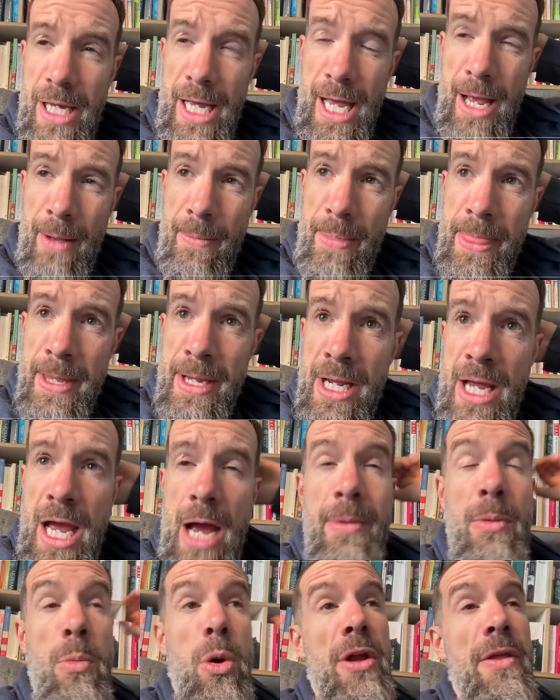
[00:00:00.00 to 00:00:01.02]
Um,
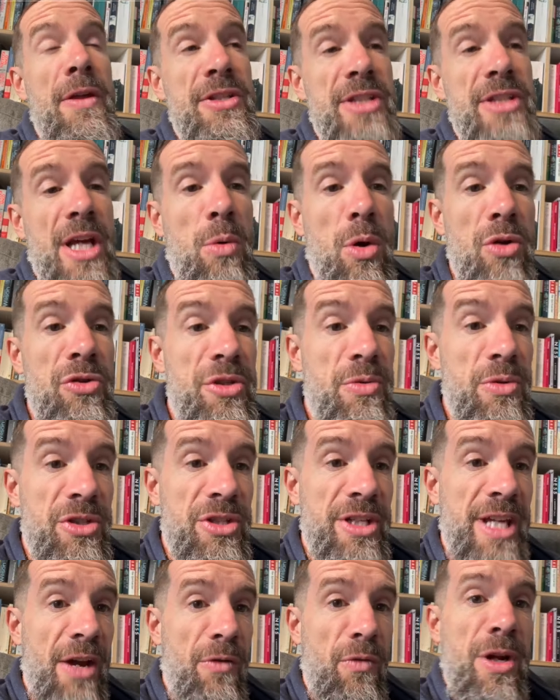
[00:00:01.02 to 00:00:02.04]
I mean, one of the things they wanted was
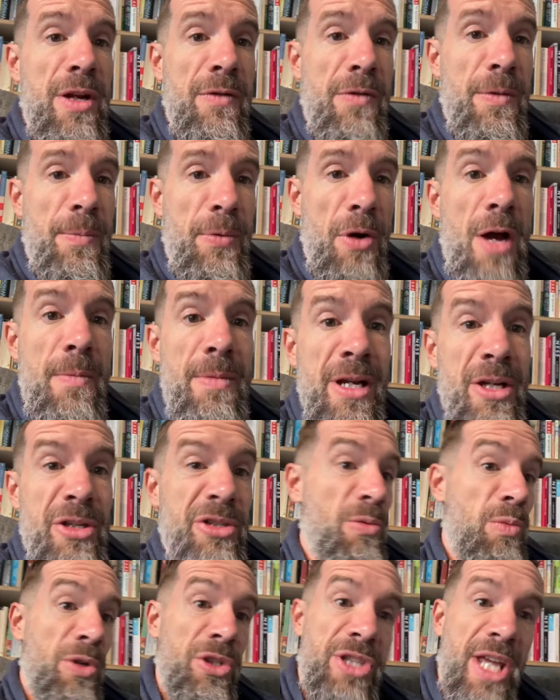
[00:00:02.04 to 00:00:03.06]
to get rid of the prime
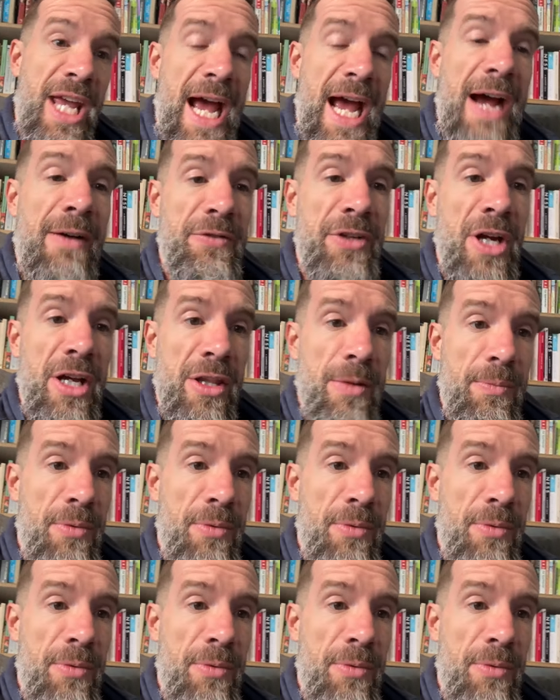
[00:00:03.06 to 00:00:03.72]
minister, which they have done.